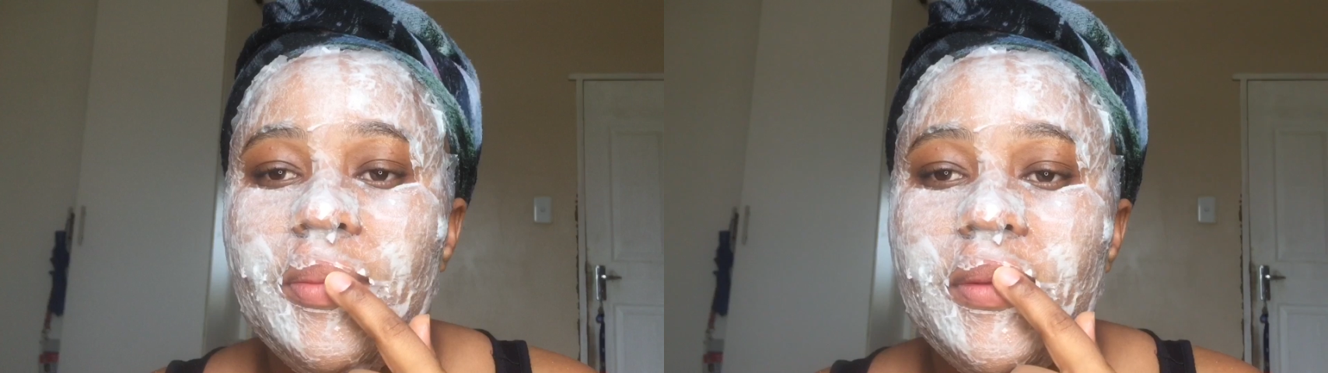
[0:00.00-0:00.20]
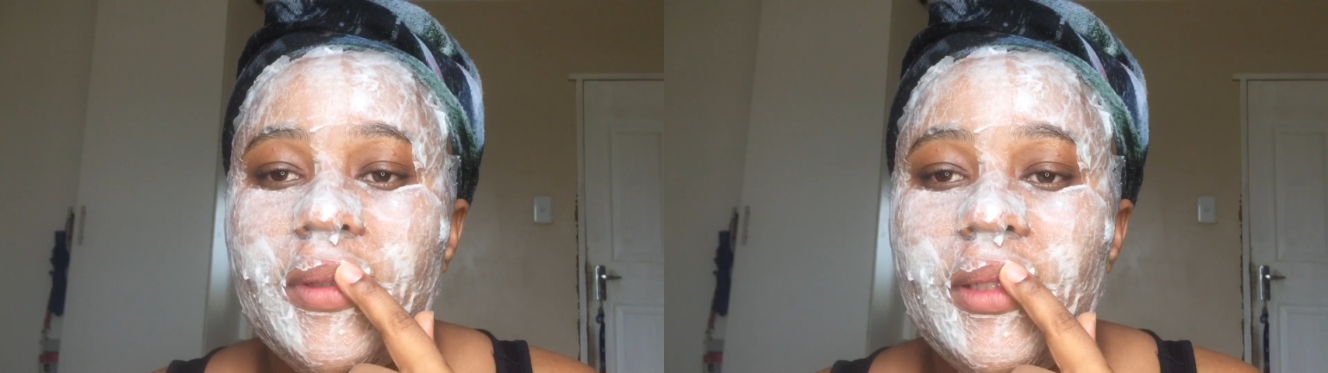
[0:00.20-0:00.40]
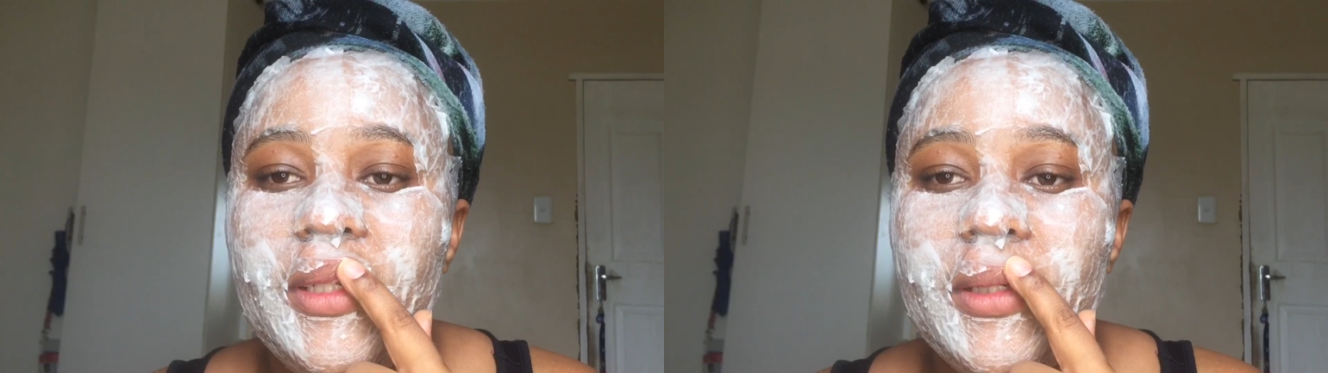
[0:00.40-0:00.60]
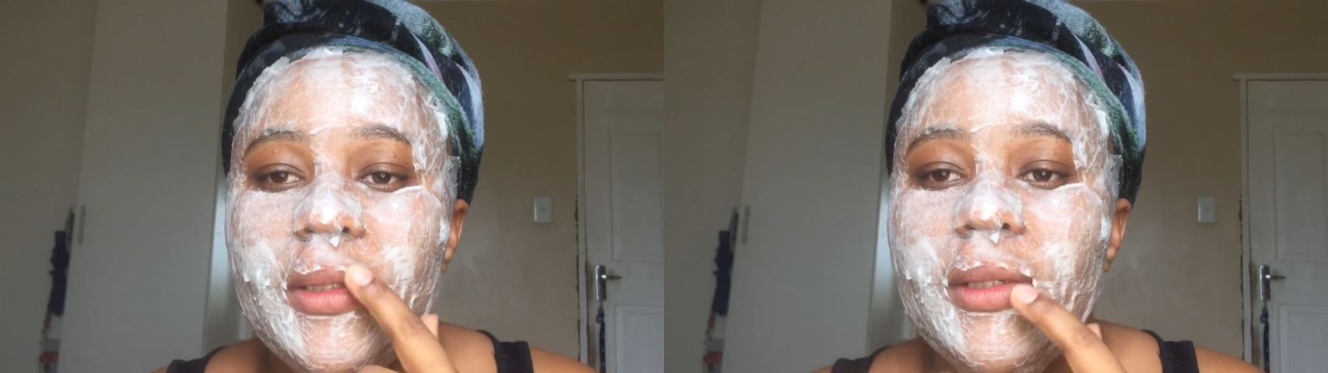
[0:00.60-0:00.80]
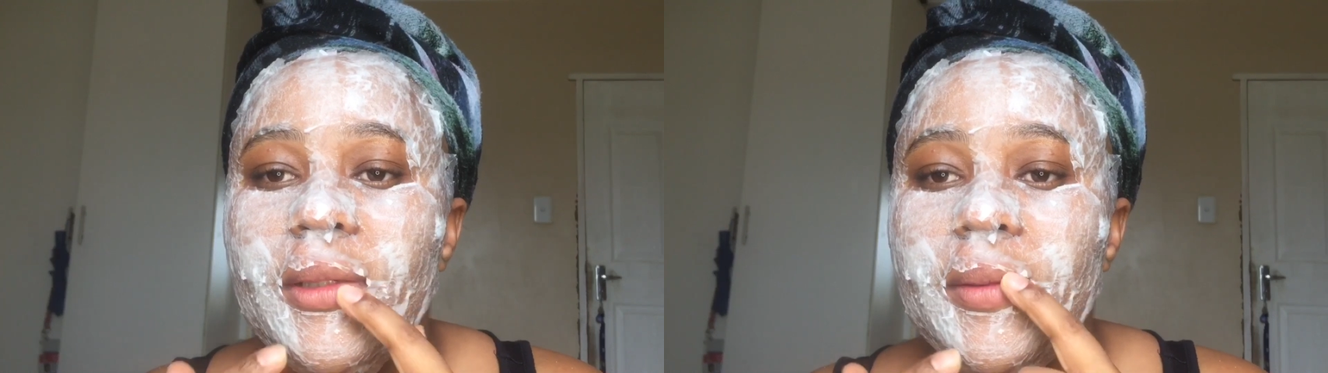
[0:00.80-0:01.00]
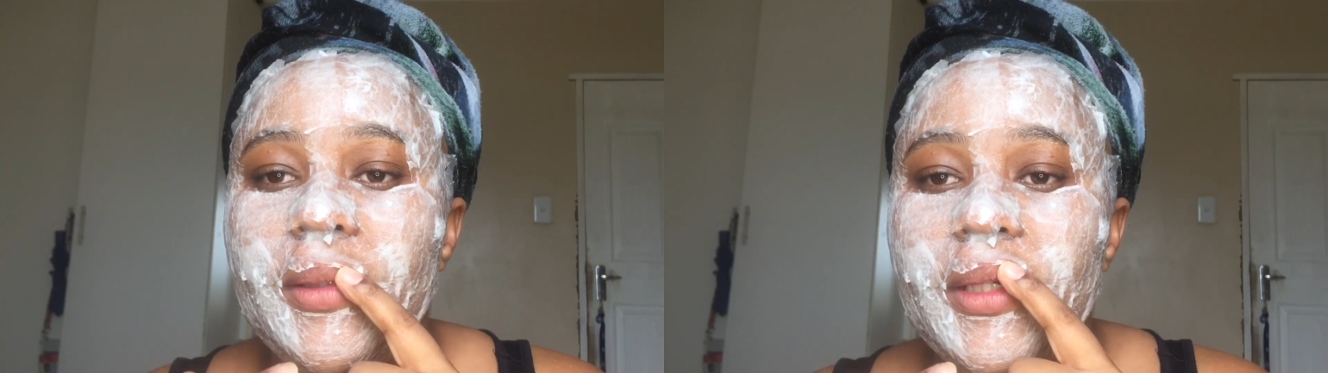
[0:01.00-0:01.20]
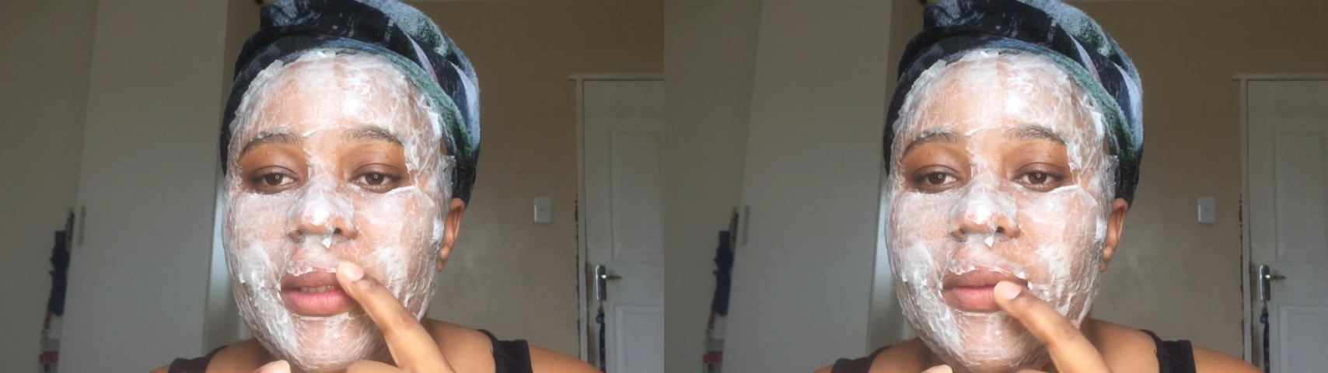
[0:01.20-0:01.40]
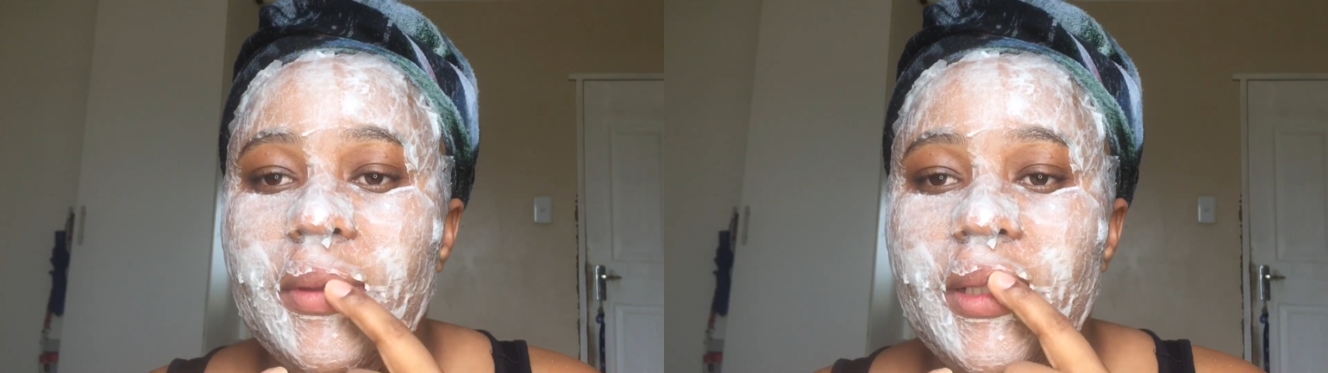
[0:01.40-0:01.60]
point,
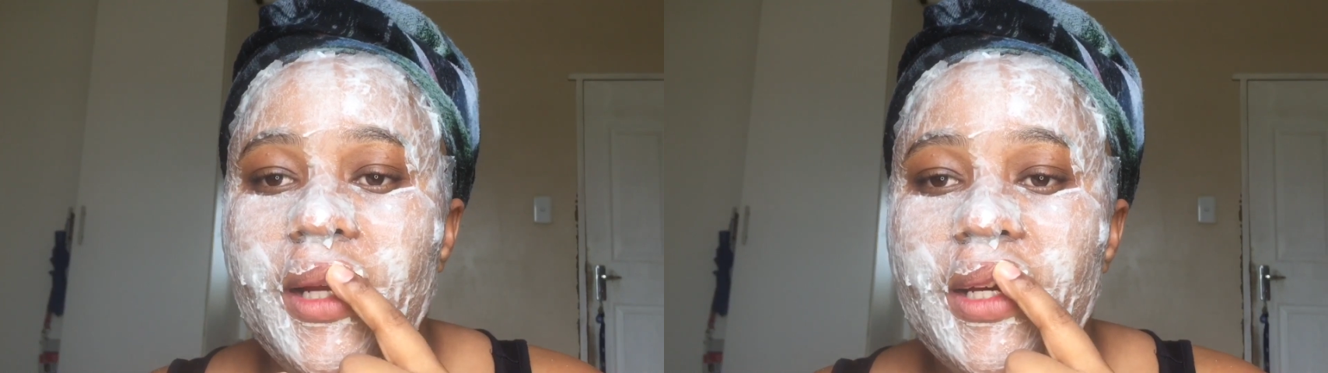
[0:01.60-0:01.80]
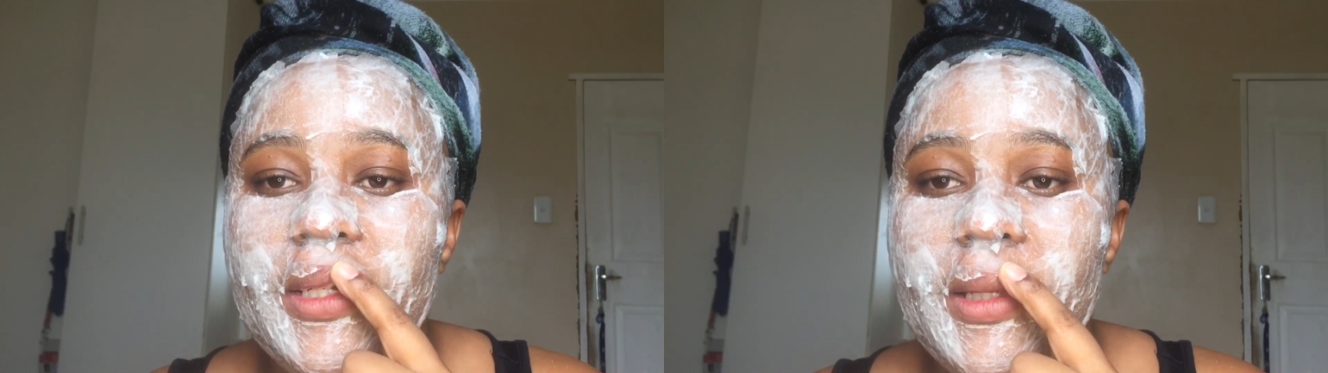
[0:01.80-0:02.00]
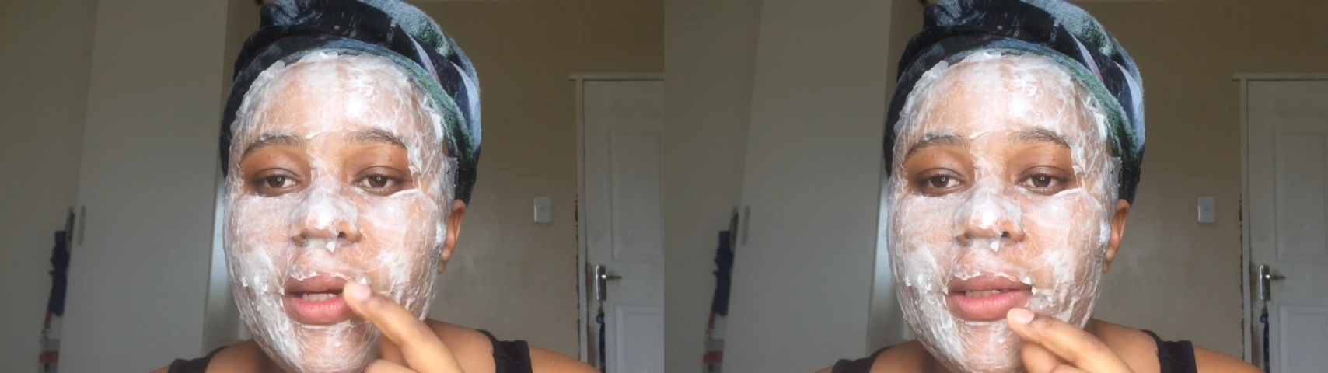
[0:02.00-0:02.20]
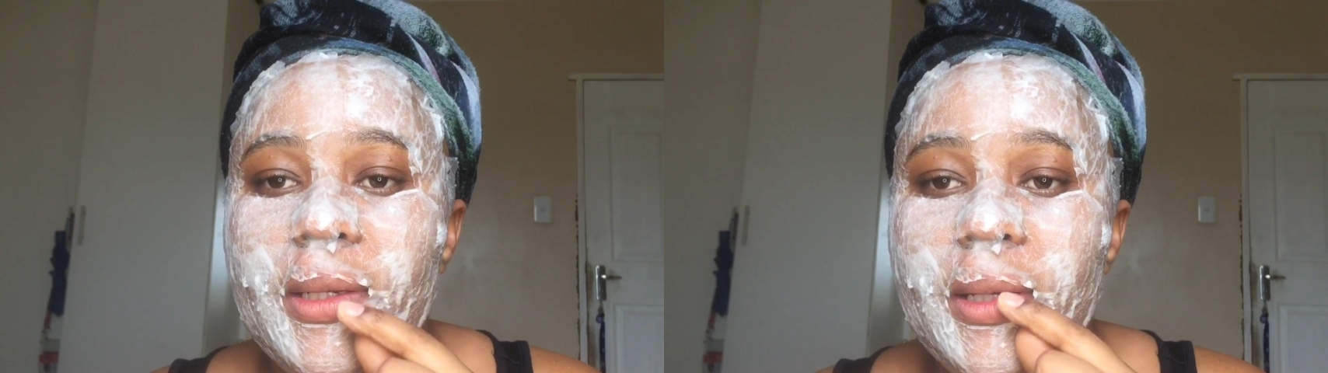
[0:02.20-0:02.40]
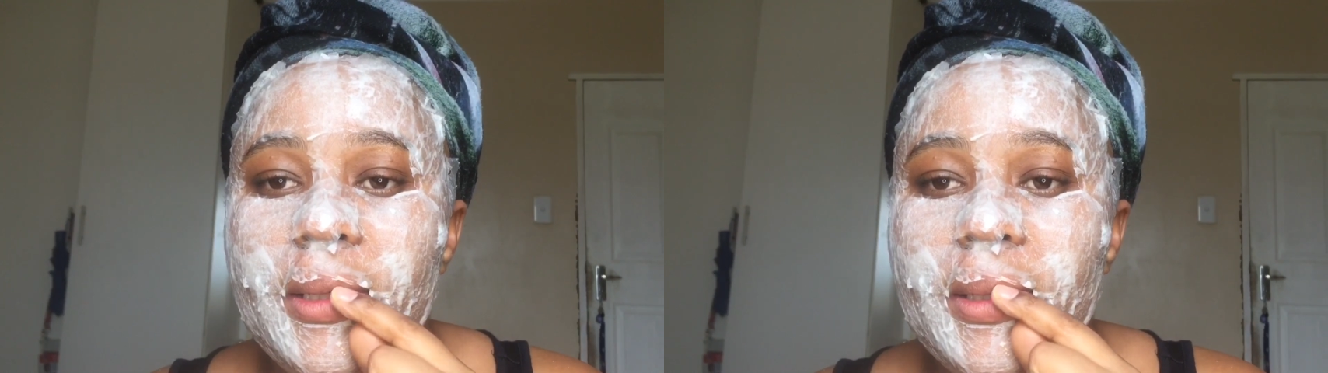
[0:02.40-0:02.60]
because I realized that